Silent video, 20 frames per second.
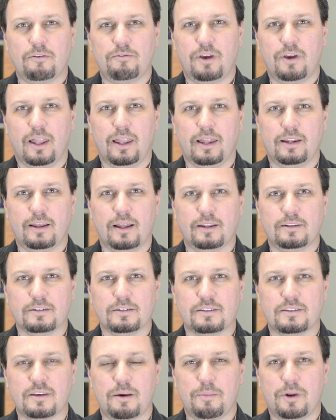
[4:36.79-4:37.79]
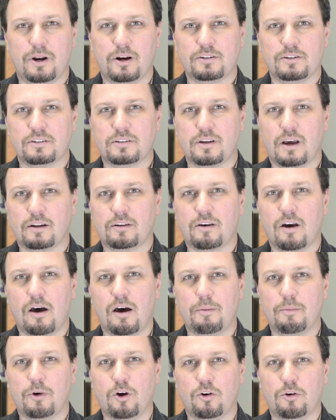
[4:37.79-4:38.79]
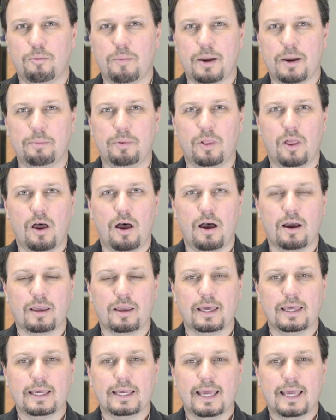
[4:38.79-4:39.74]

FallonDentalSeminars.com, go to my blog,